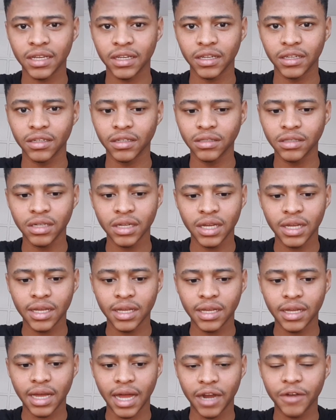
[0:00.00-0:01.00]
you know.
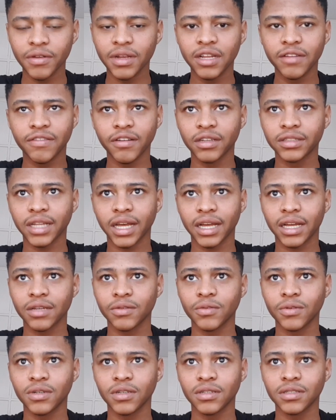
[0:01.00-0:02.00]
I really felt like
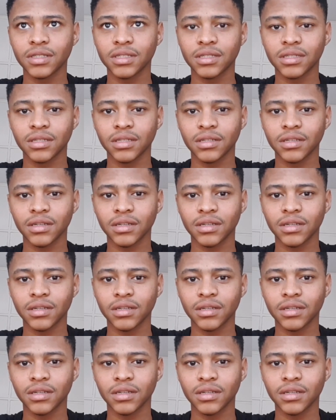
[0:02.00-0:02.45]
it was,